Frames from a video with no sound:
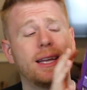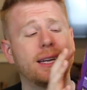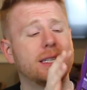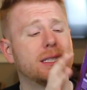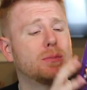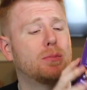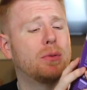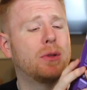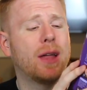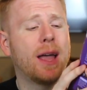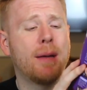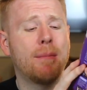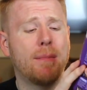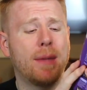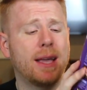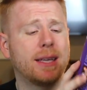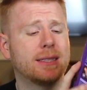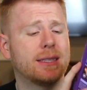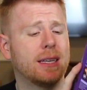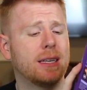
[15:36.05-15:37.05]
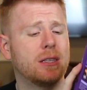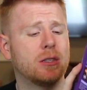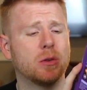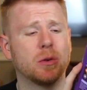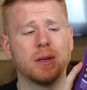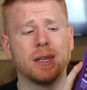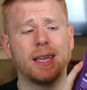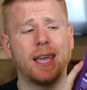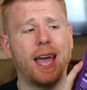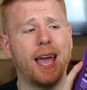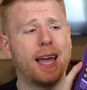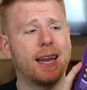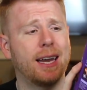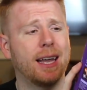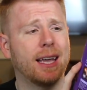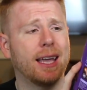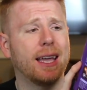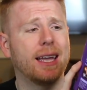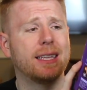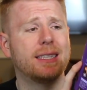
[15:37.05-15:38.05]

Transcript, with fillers: It is plant-based, it is organic,